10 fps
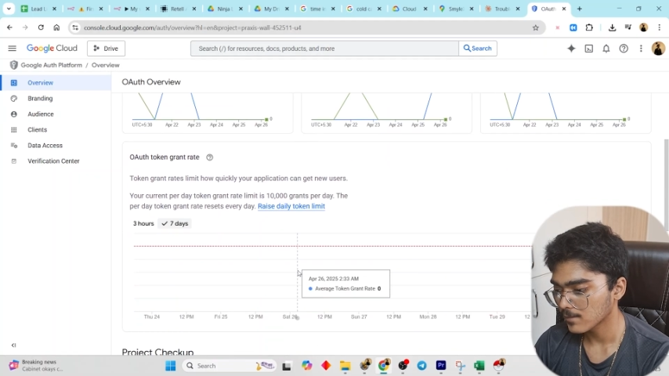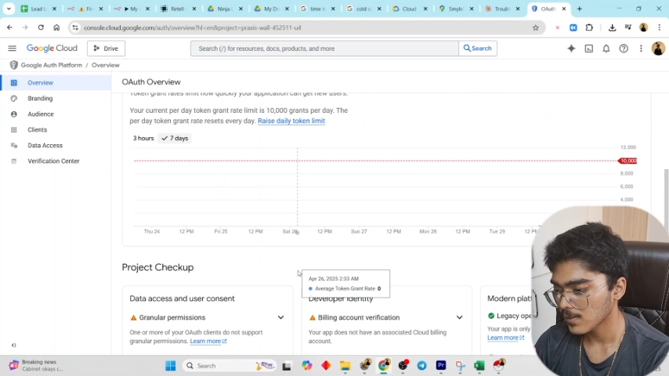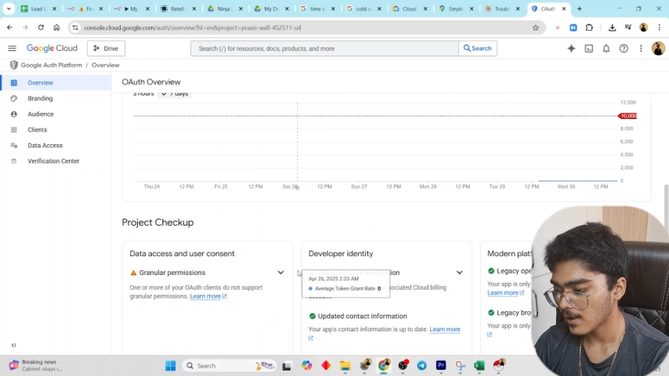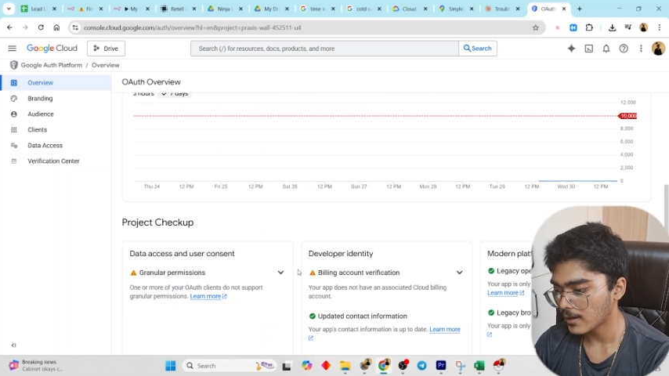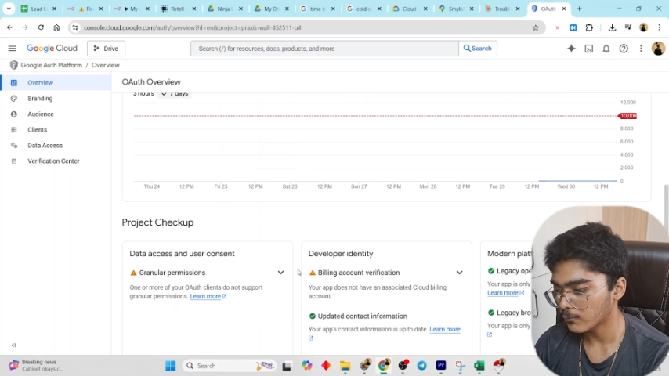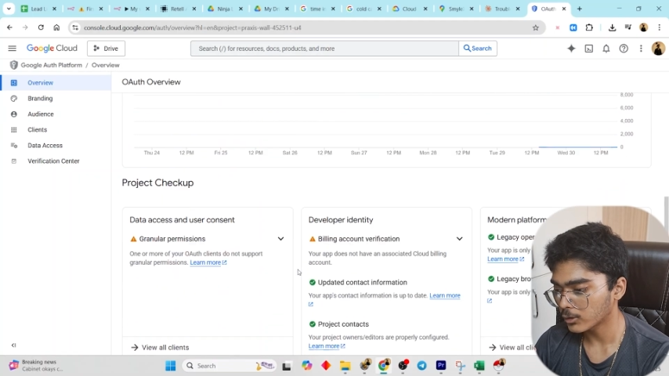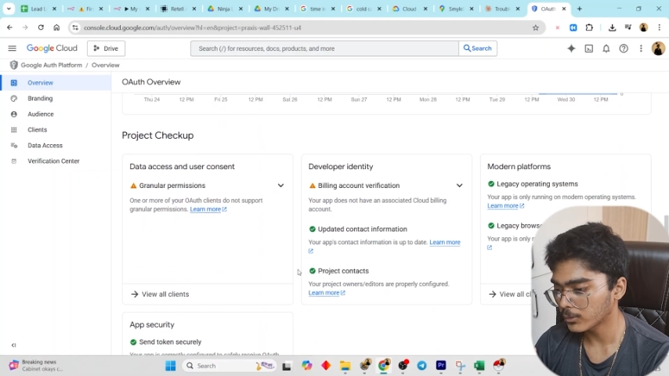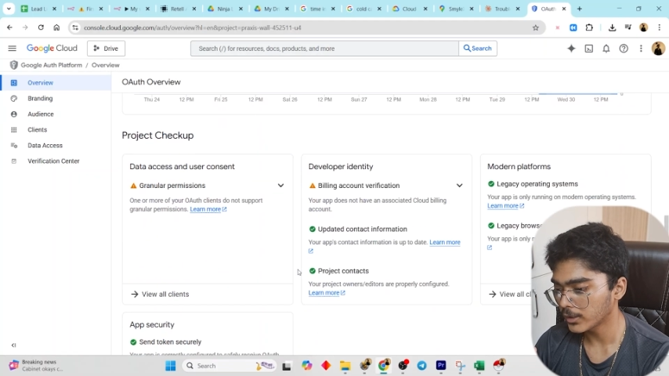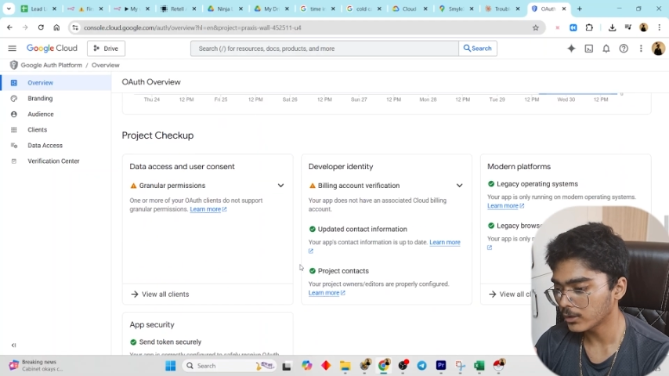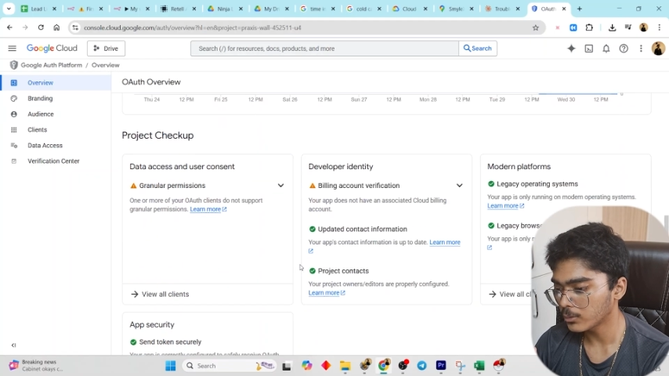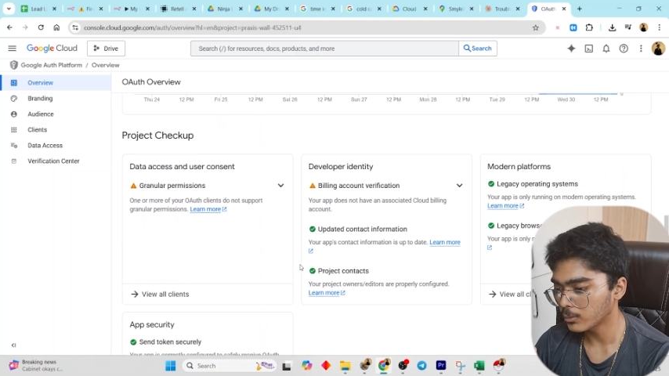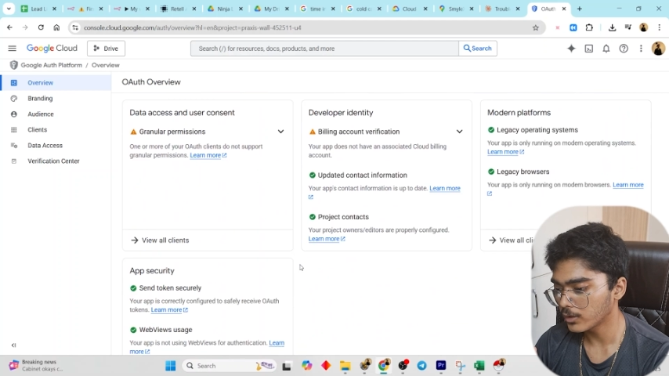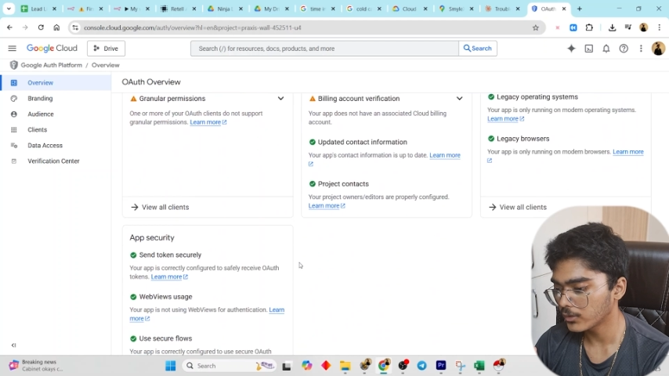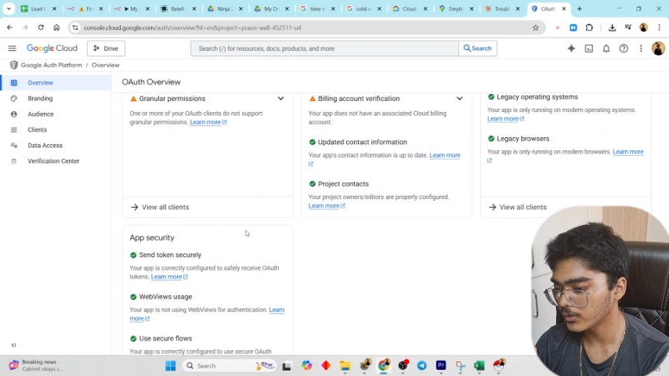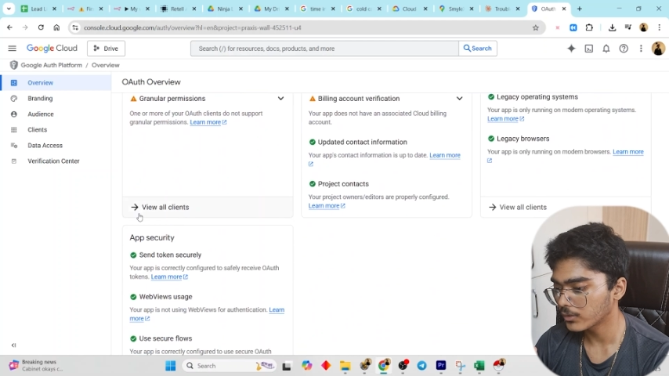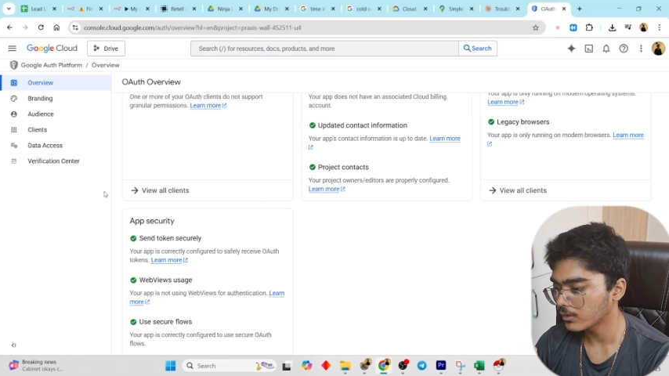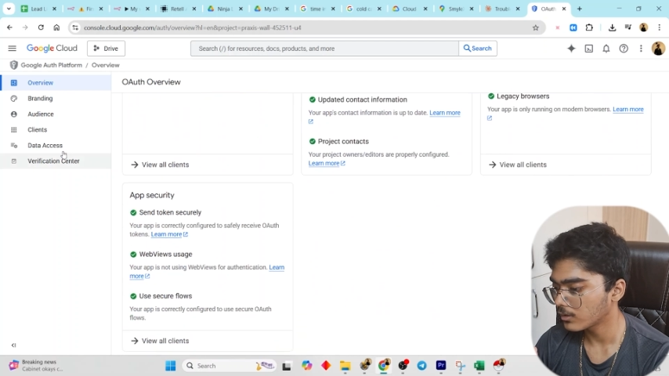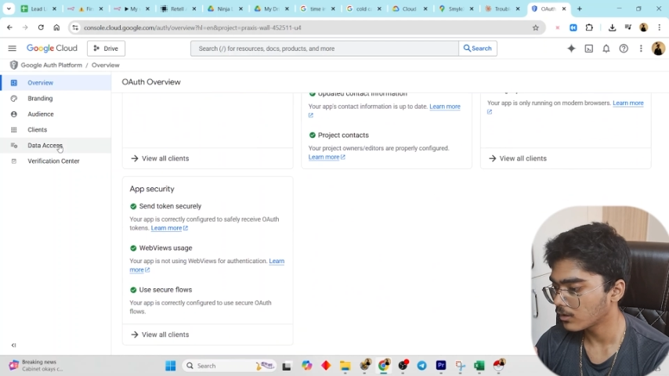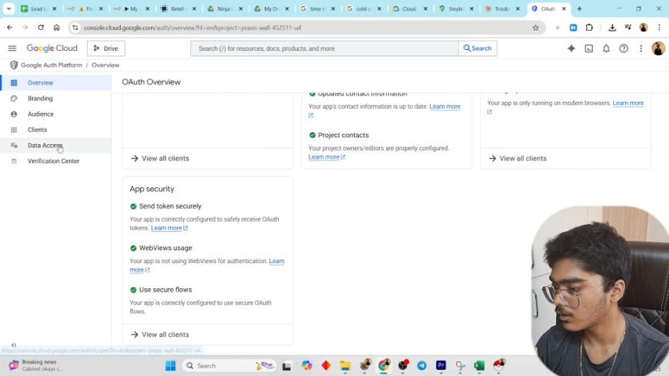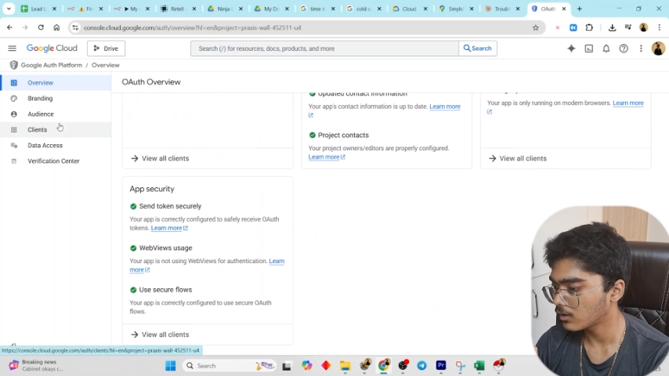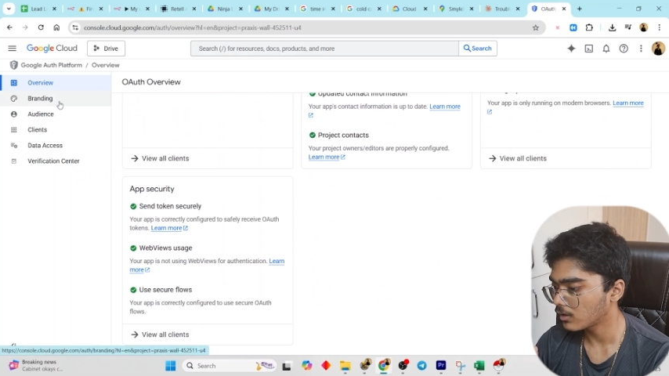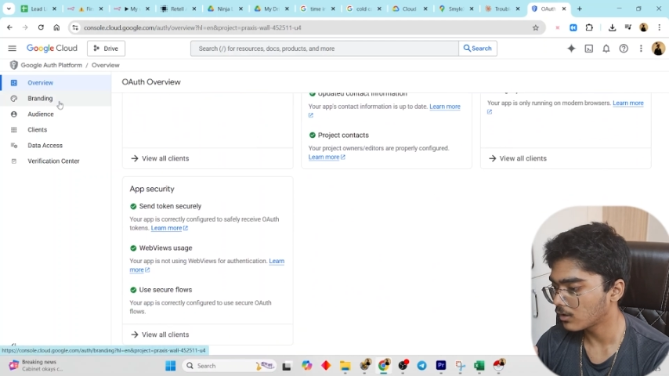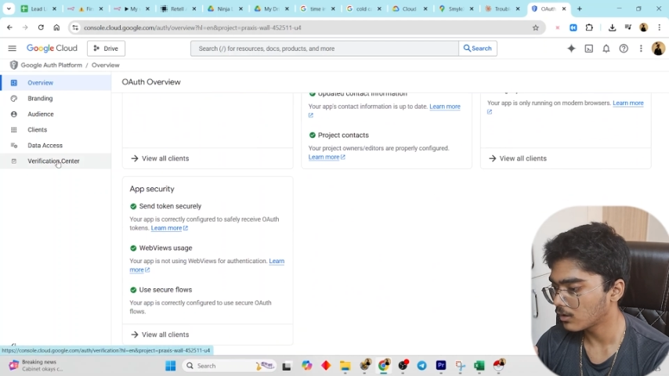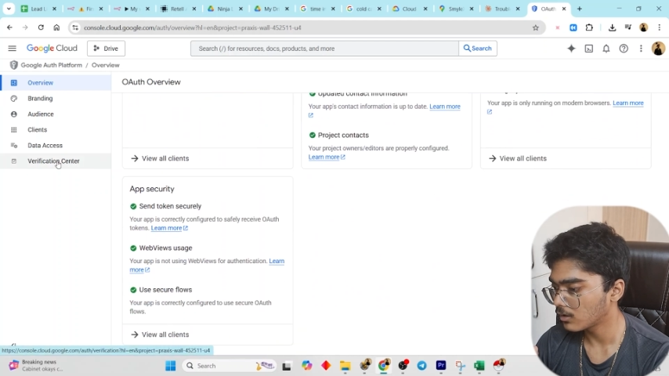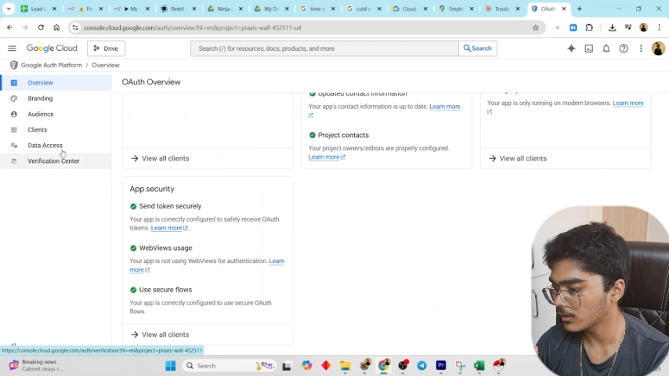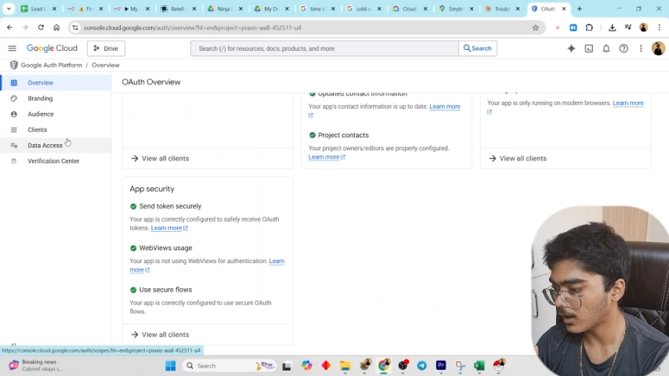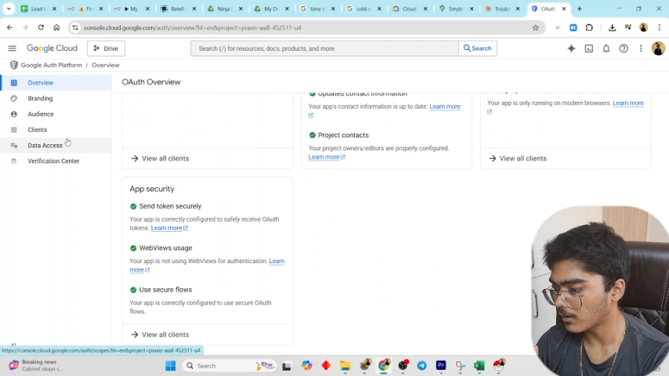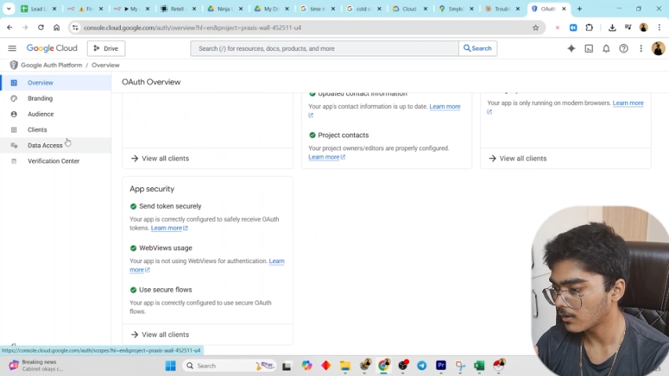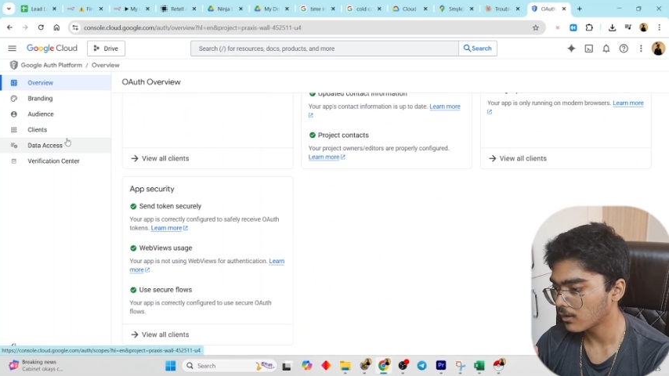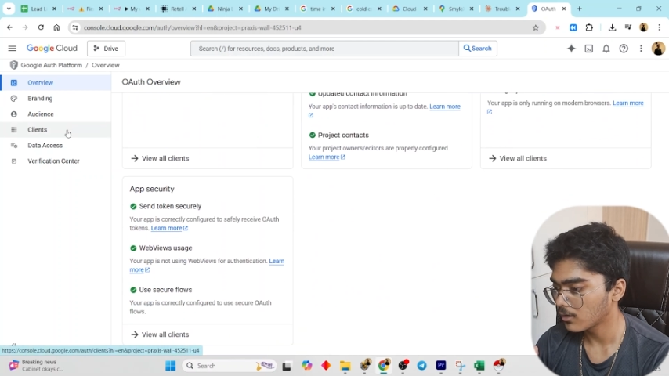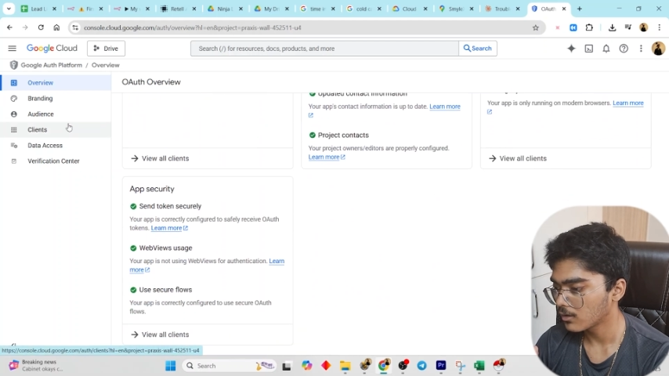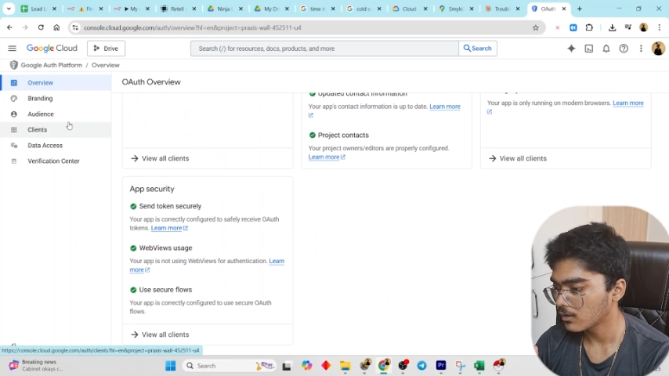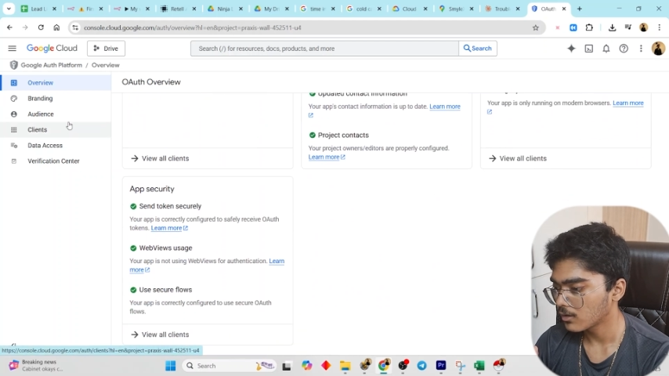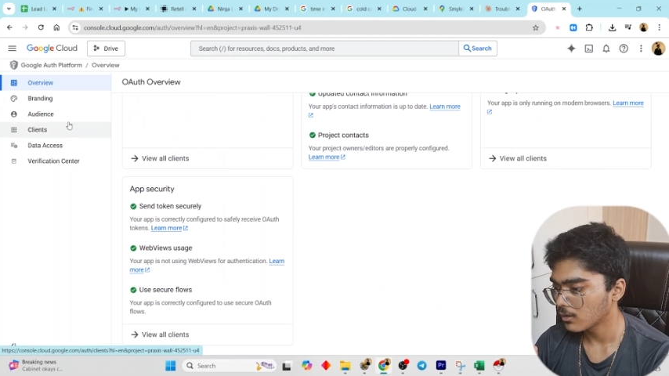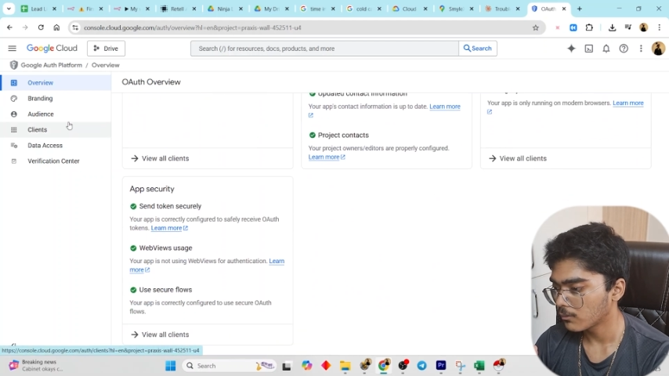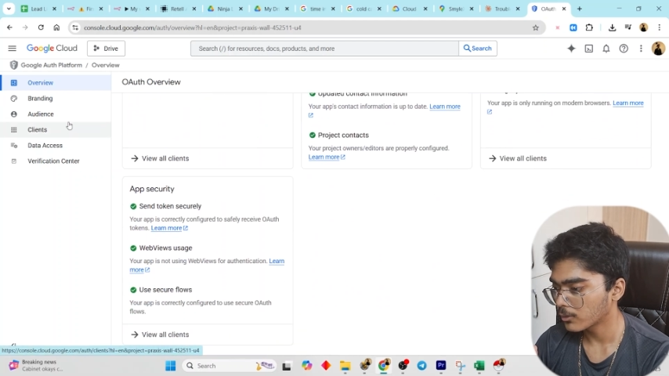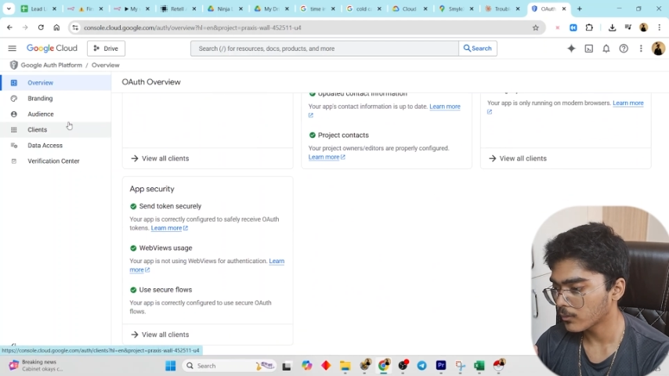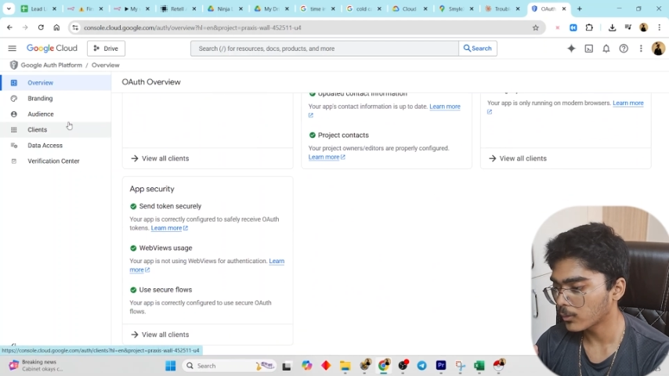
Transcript: And what you need to do is, first of all,